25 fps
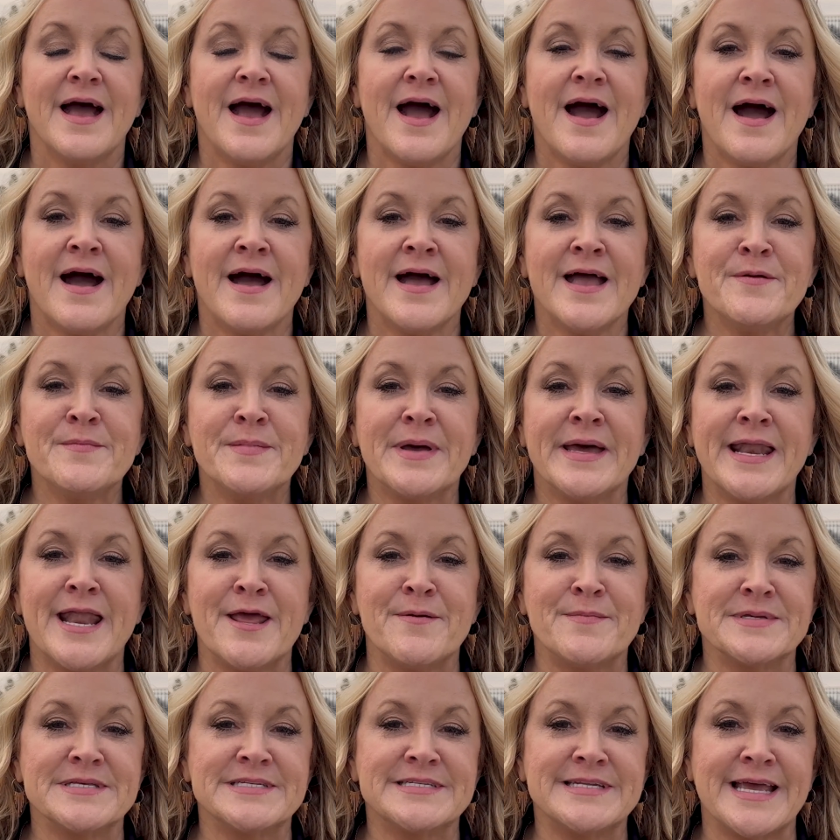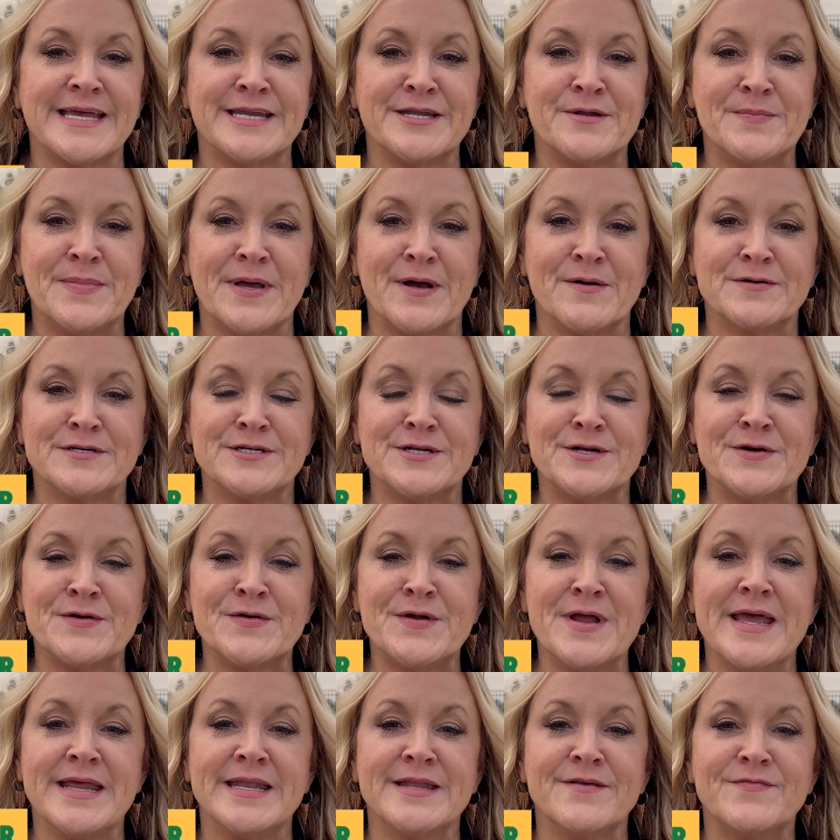Hi, my name is Dana
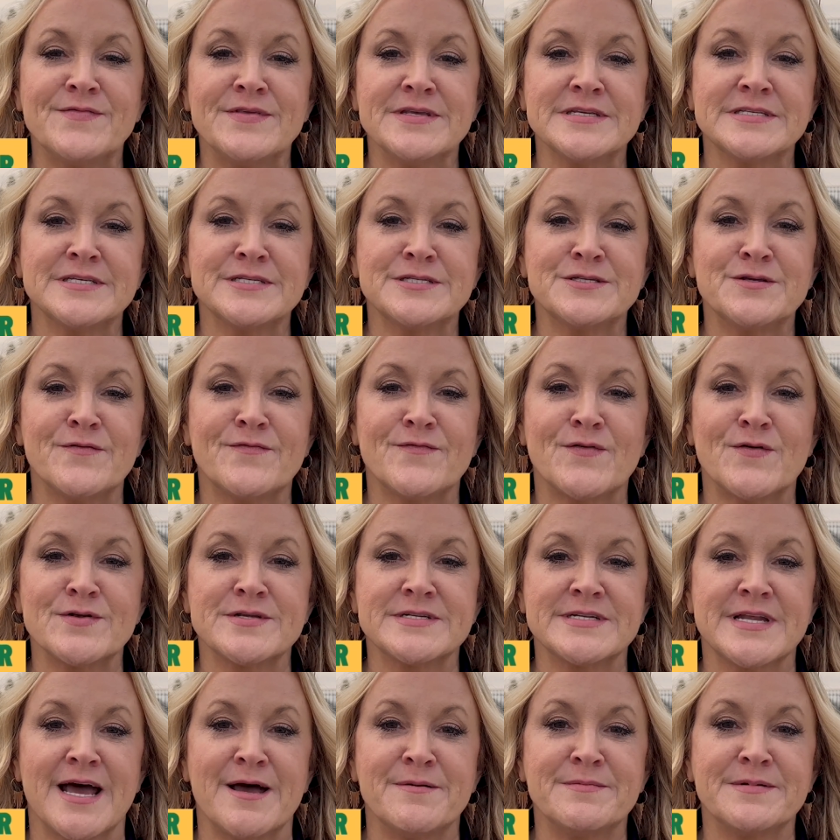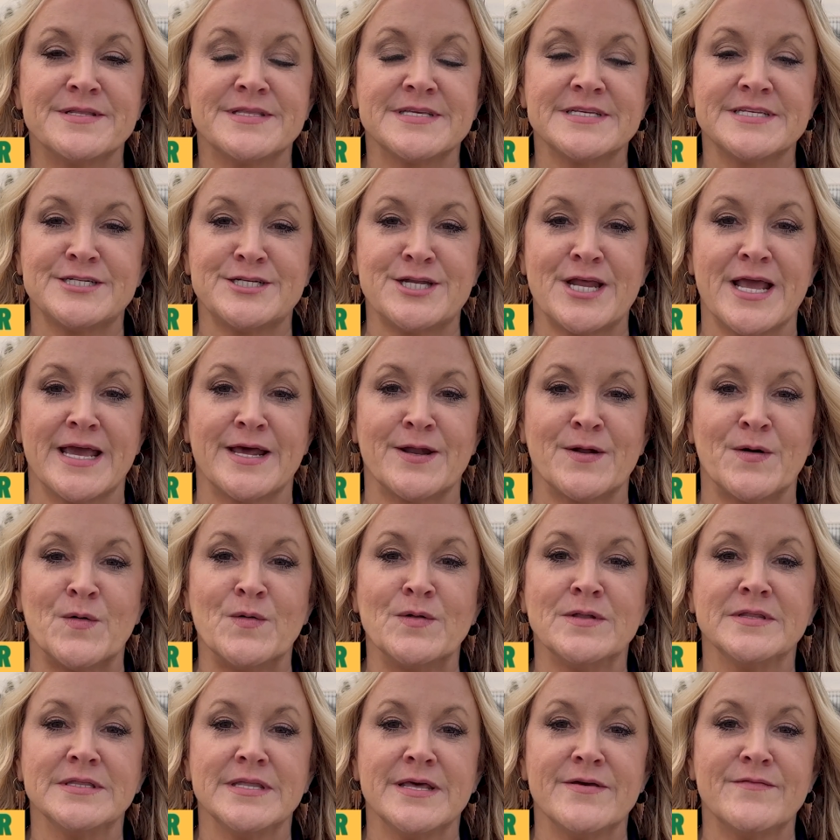Belcher, and if this is your first time to this
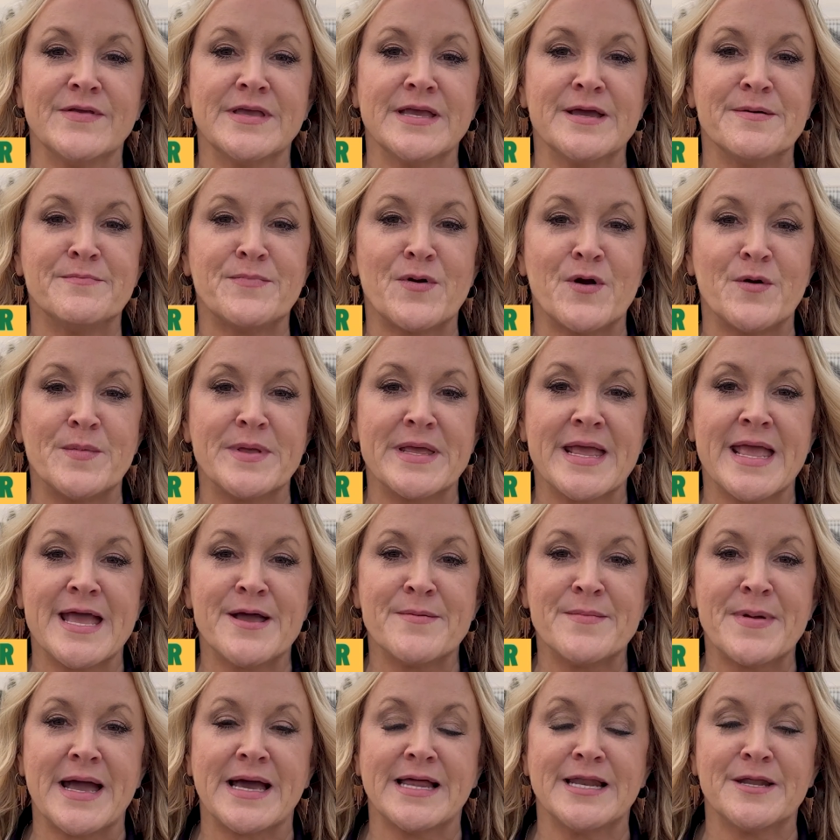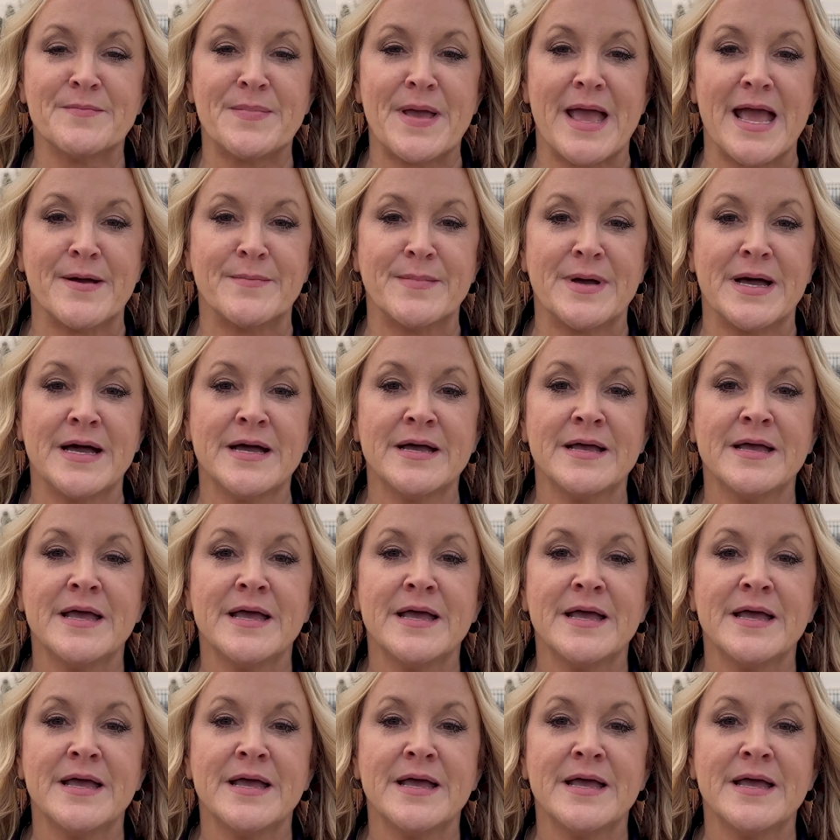channel, living in Birmingham, Alabama,